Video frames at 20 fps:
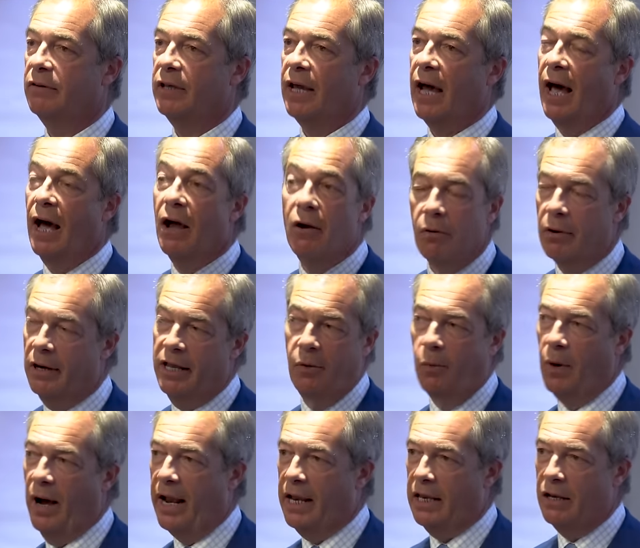the only
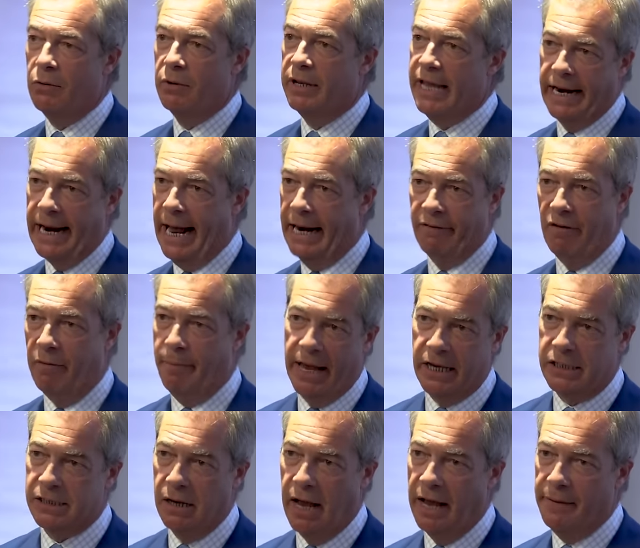way you get out of a
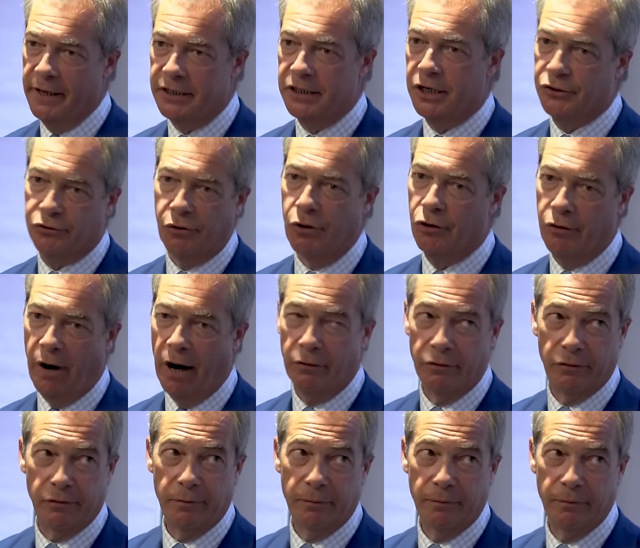mess like this is through
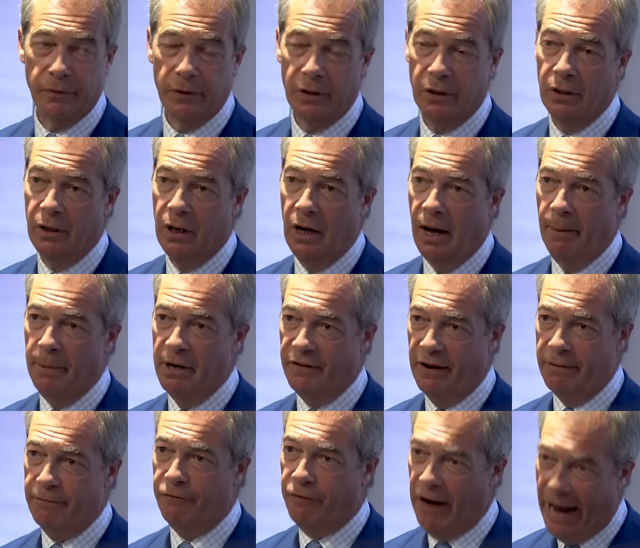growth. And if
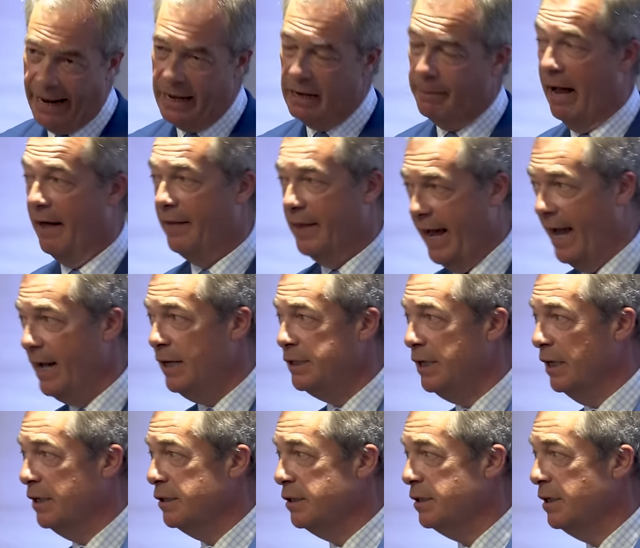I'm frank about the
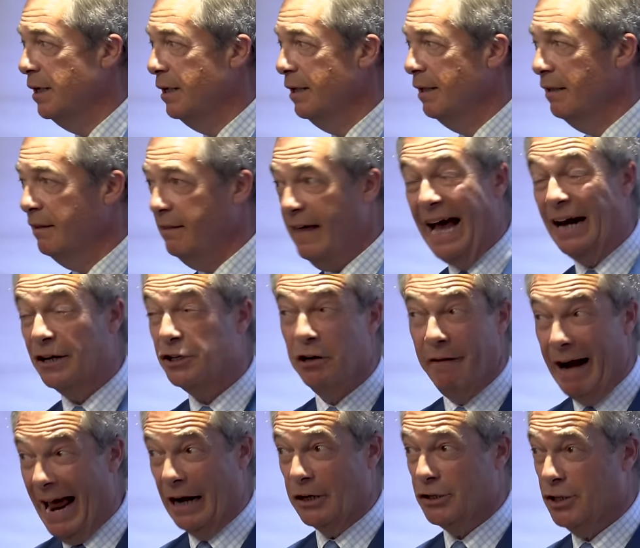80s,
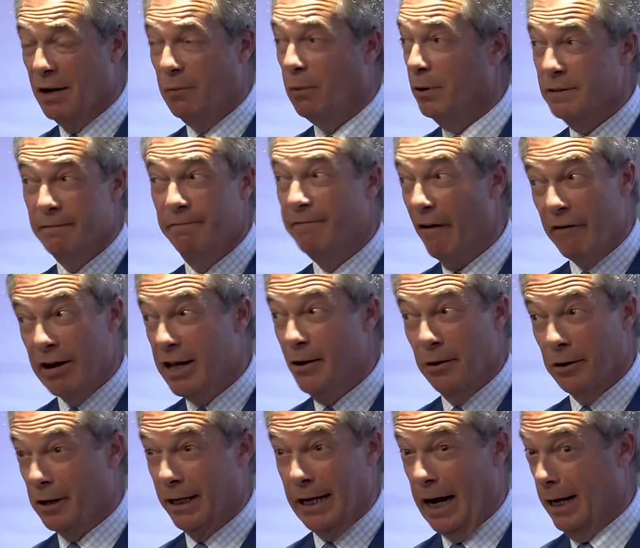Thatcher actually wasn't very
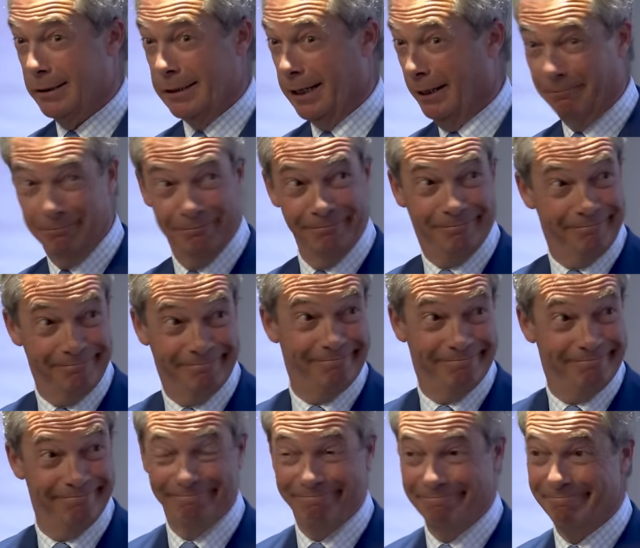good at cutting.
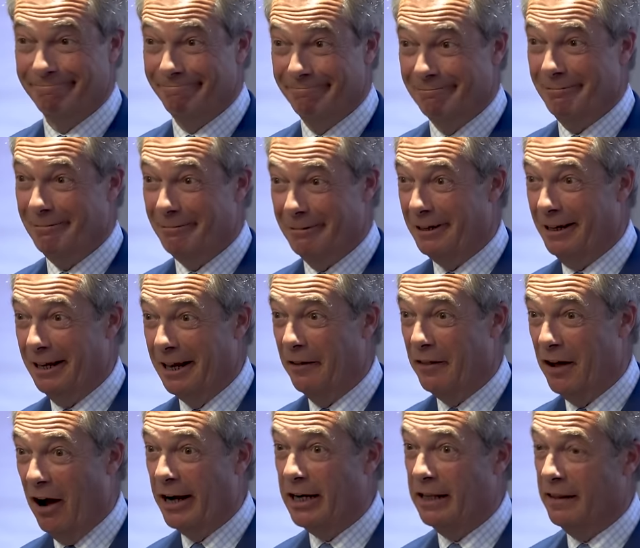Yeah,
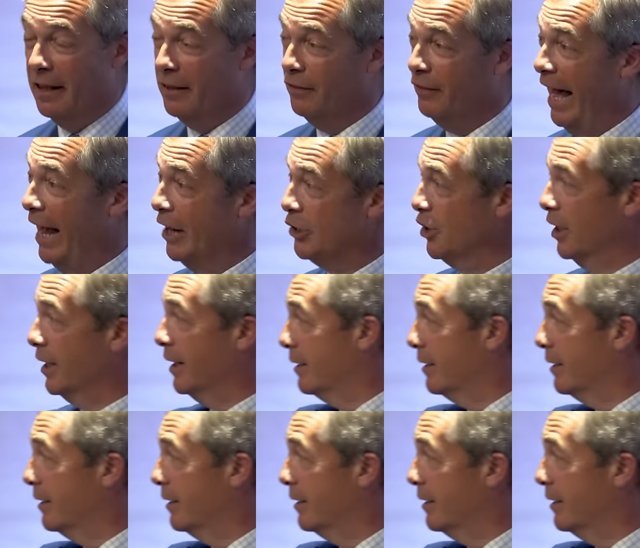the idea that Thatcher